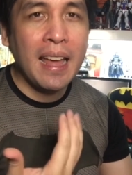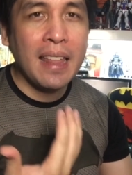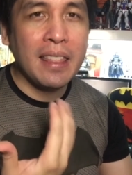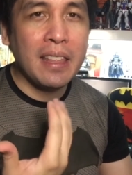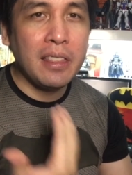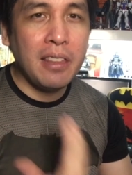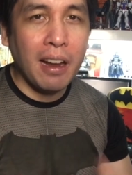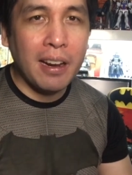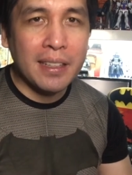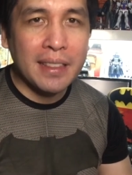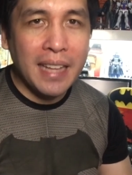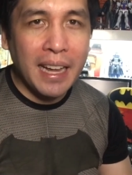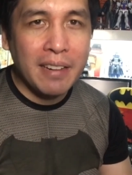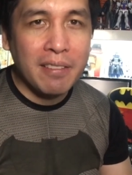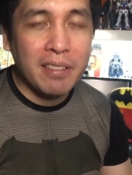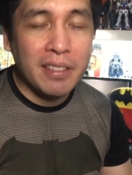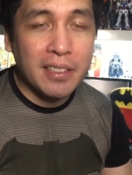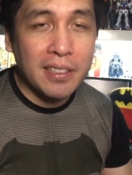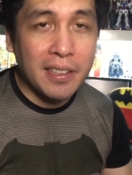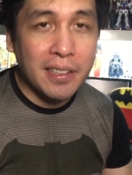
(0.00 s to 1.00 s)
The Dark
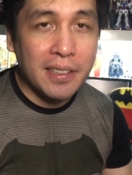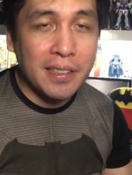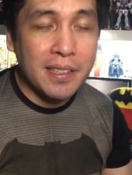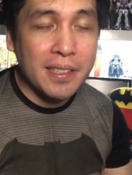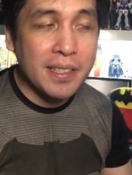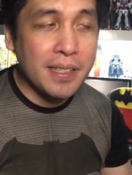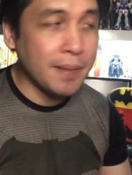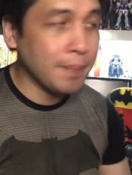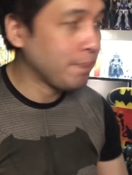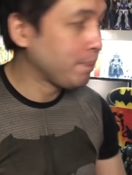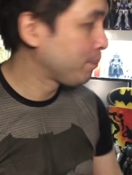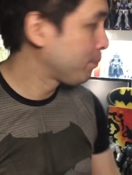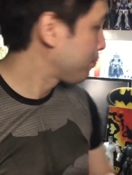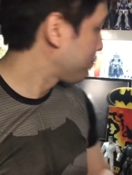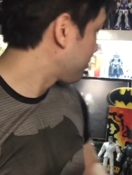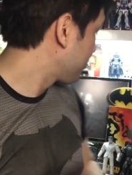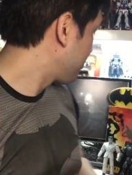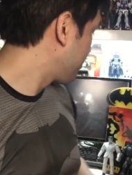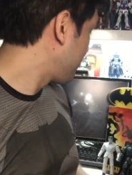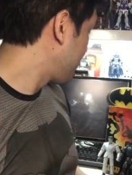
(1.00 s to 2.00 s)
Knight Returns.
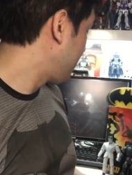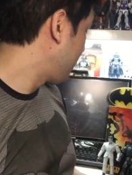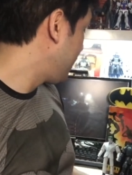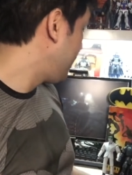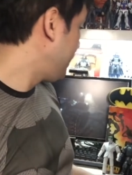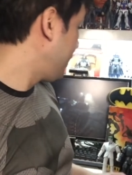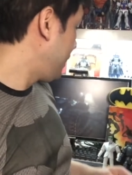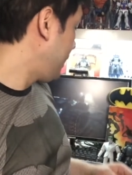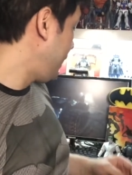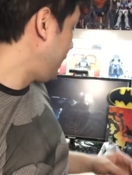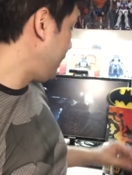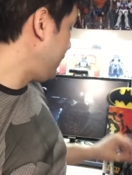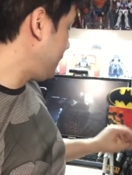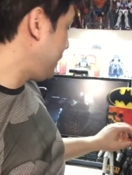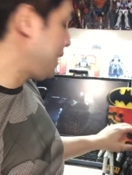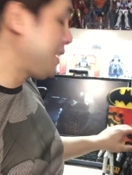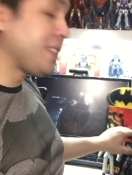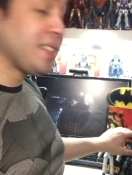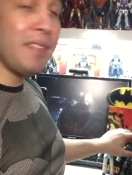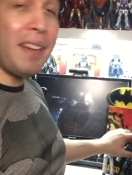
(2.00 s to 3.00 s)
And
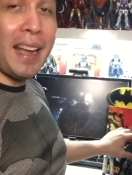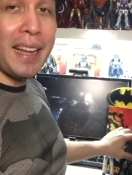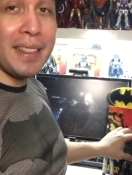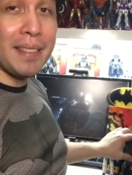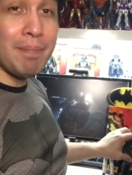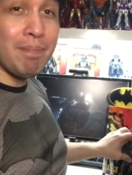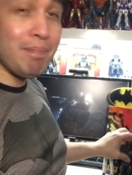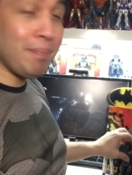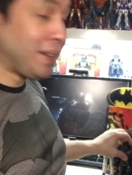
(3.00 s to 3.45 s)
he's right.